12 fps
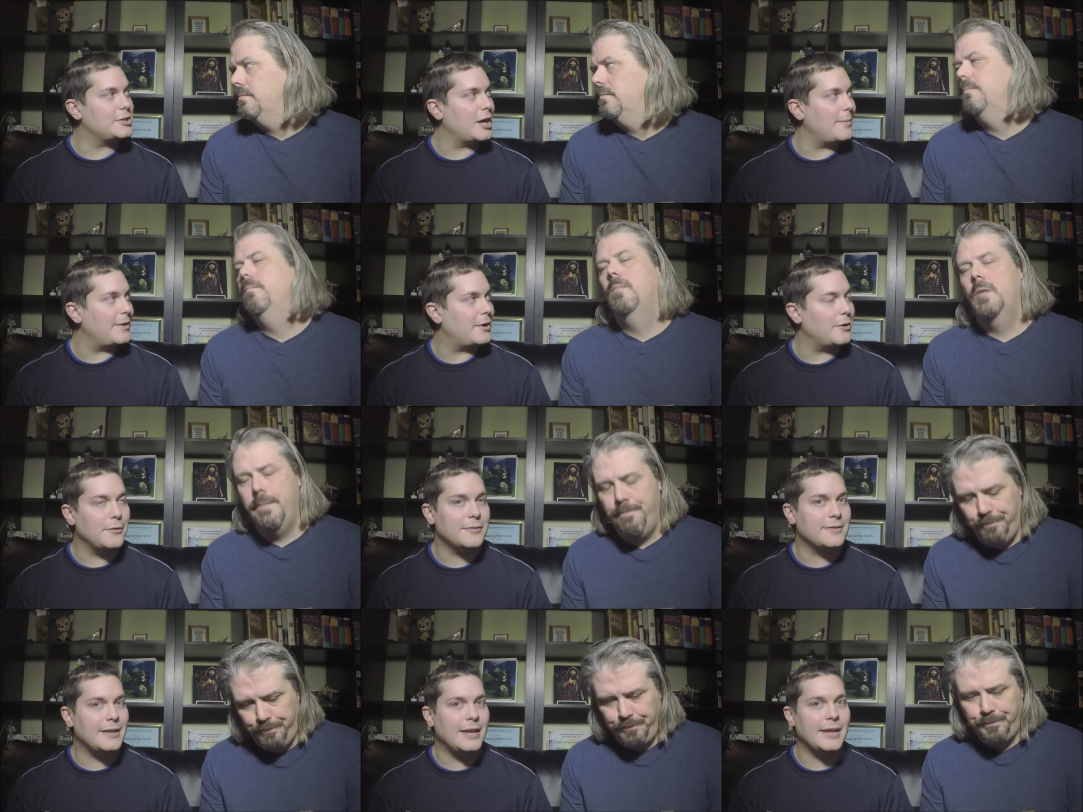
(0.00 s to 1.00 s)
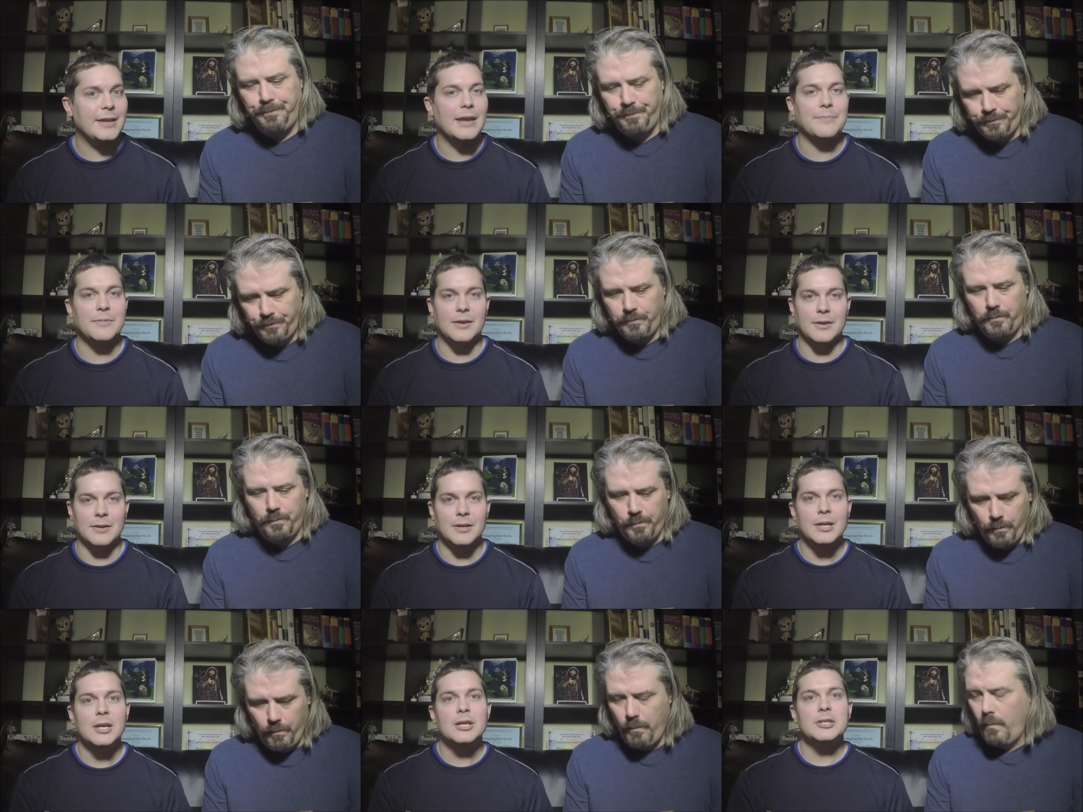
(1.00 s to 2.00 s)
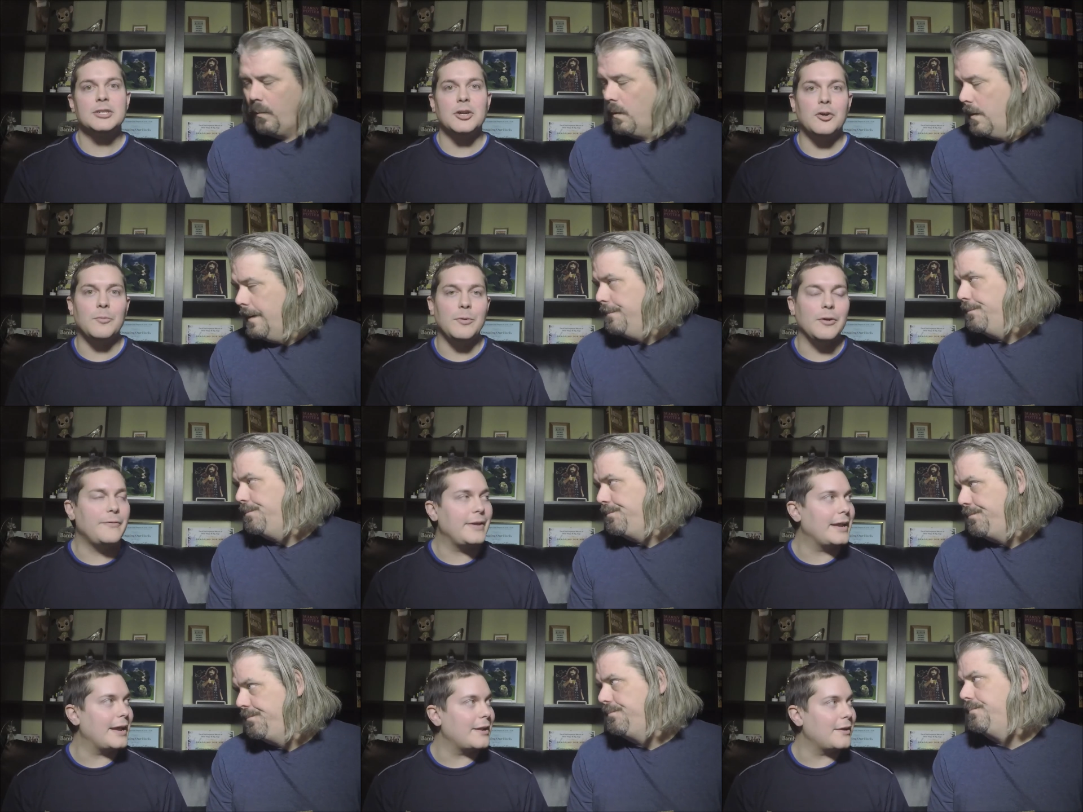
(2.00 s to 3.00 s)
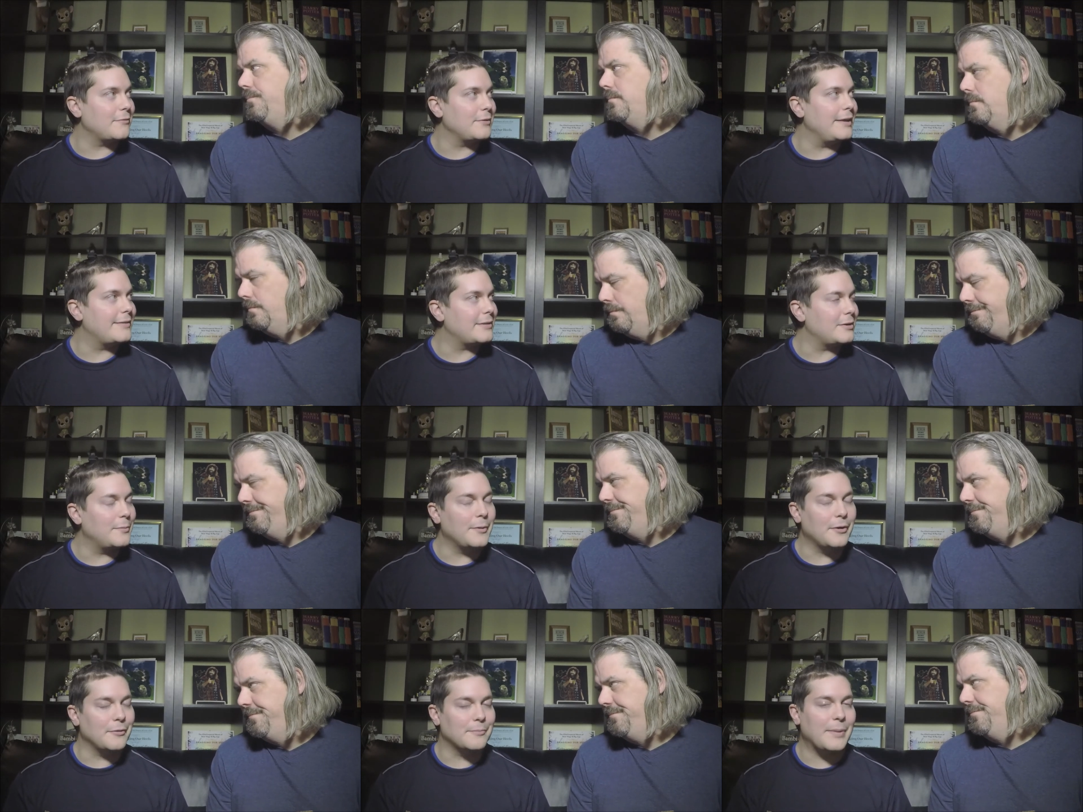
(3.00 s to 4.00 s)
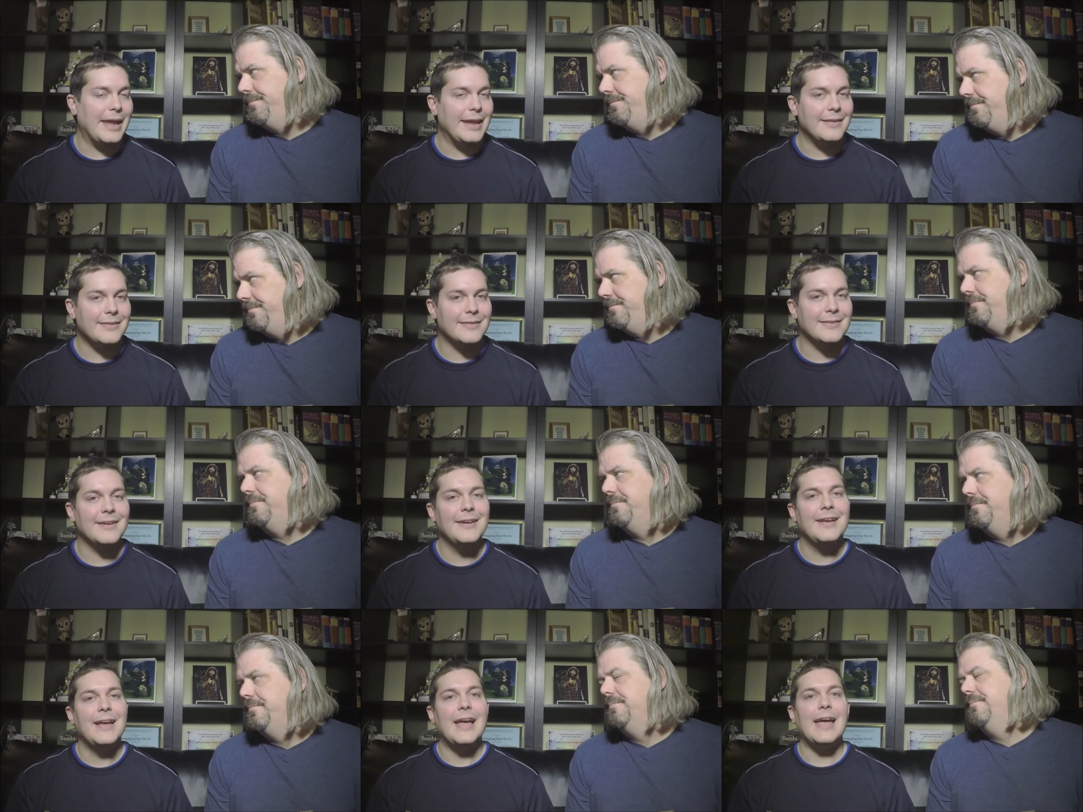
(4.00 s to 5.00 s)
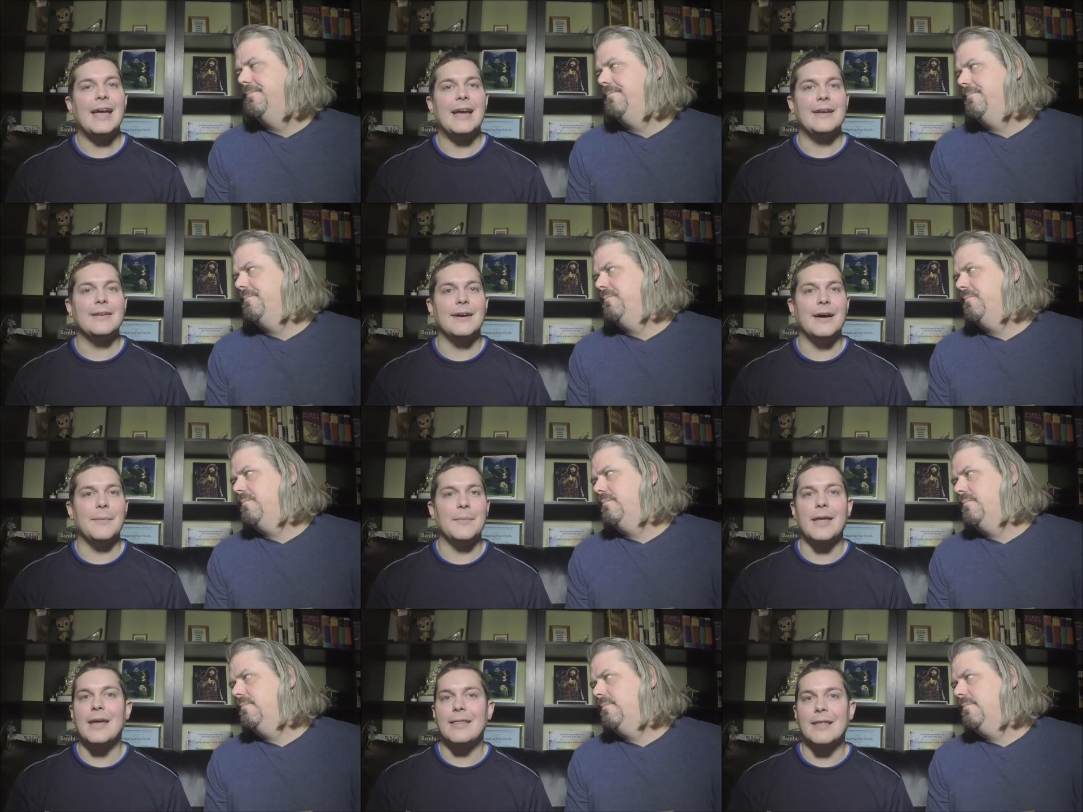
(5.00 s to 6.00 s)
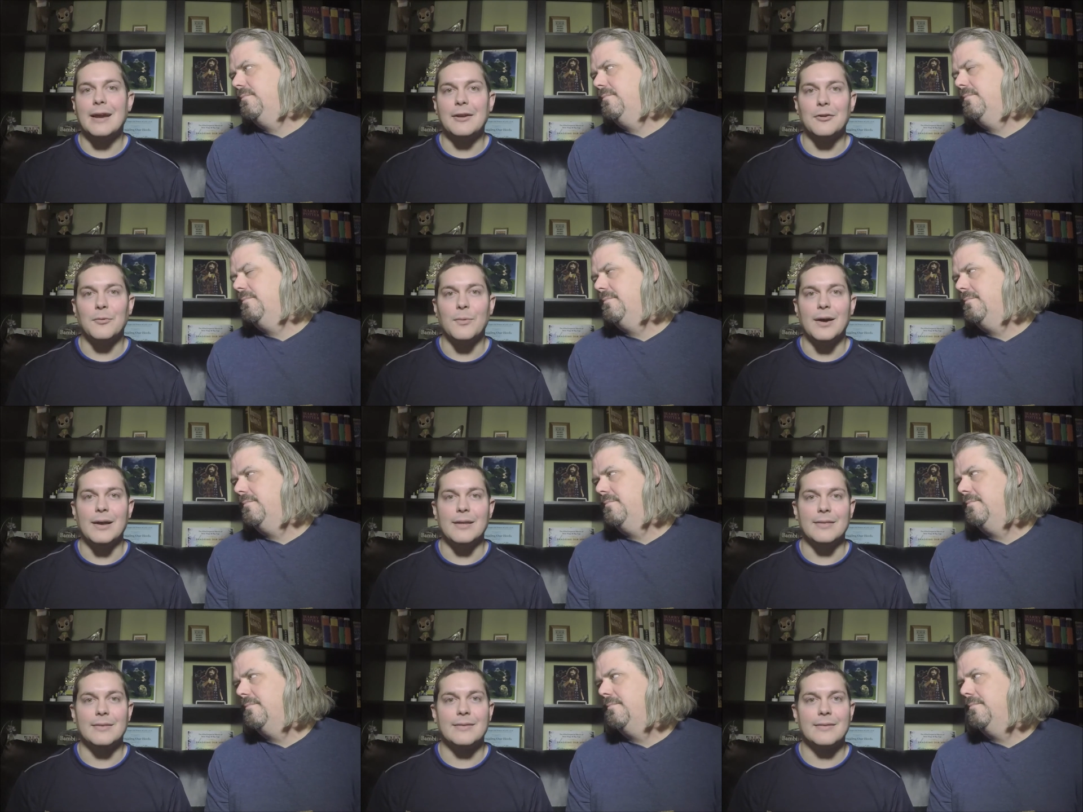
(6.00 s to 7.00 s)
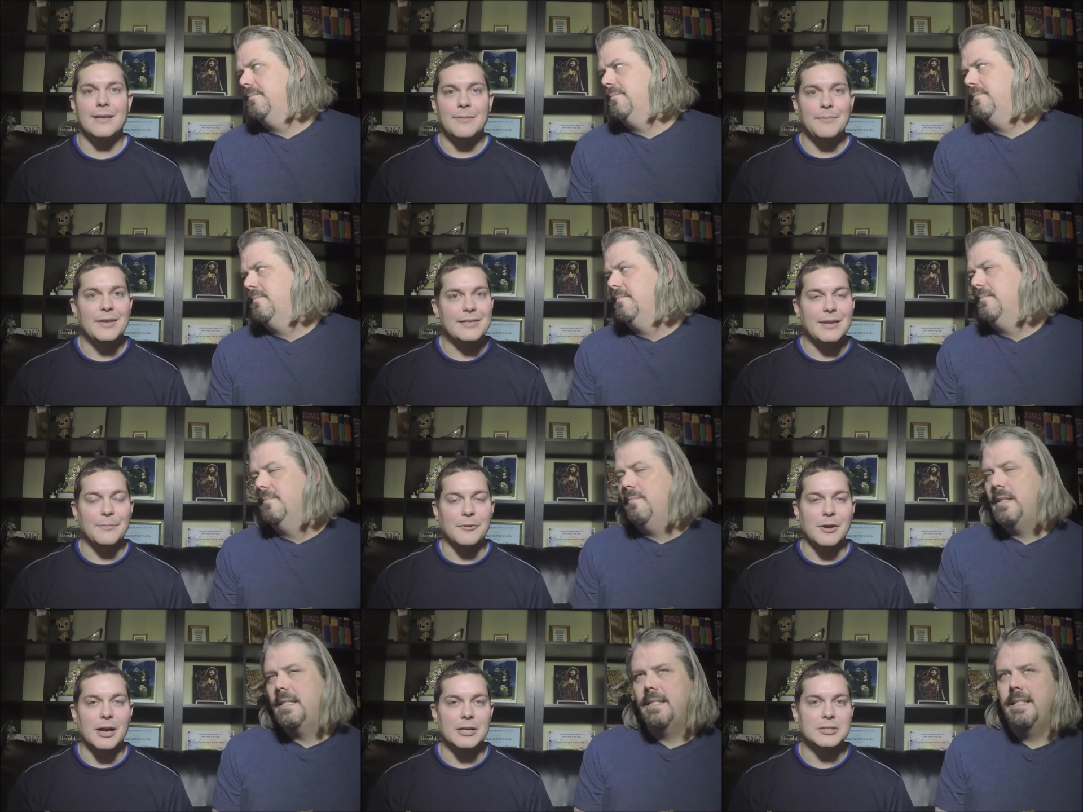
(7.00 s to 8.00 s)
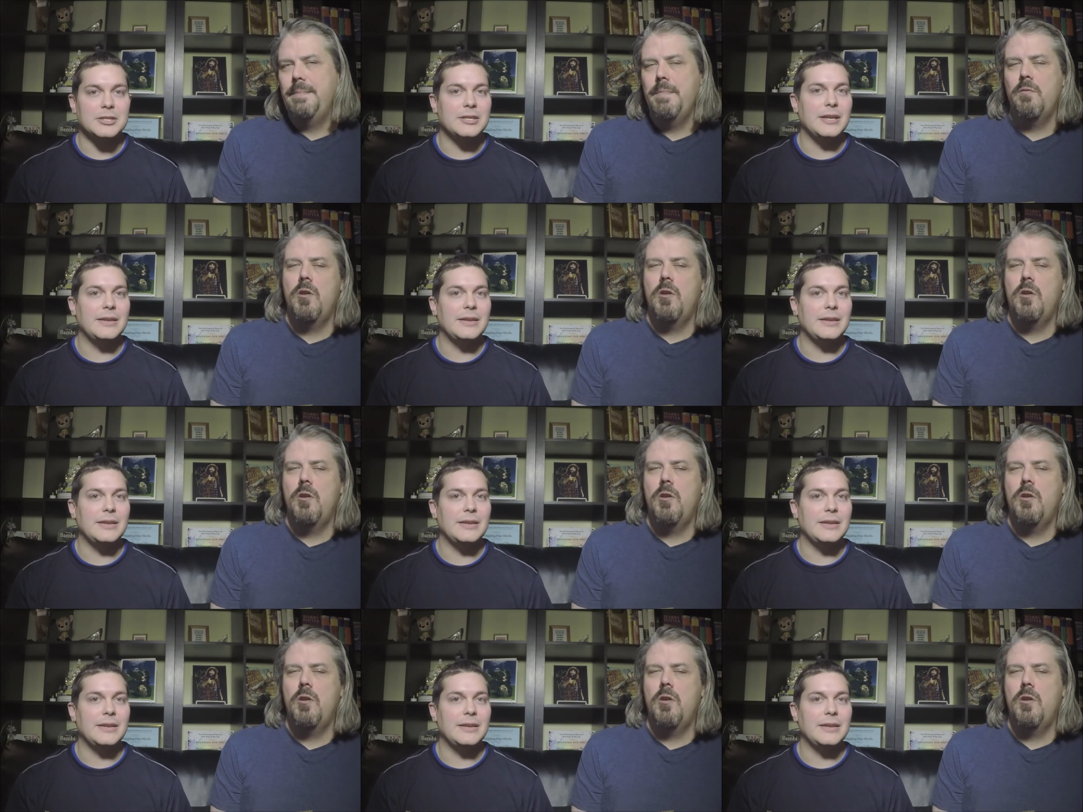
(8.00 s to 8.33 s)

Speaker 1: job at hosting, kept the show moving at a reasonable pace, and the headliner was Misty Mirage.